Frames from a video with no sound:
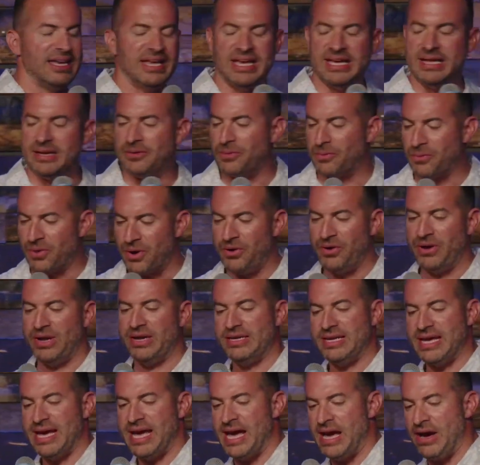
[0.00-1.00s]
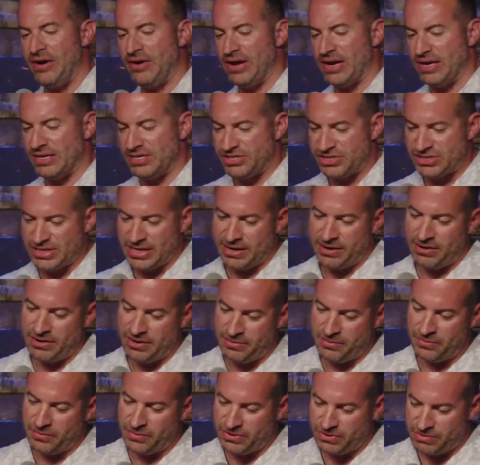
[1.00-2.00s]
and wrote it down and I shared
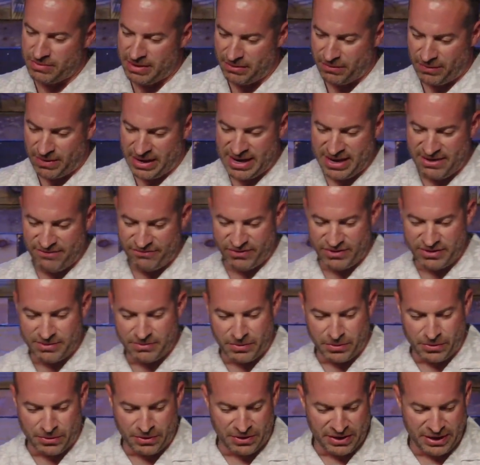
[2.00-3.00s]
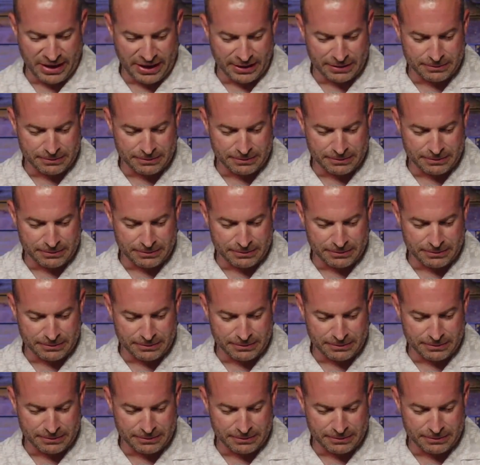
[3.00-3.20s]
it with my wife in the morning.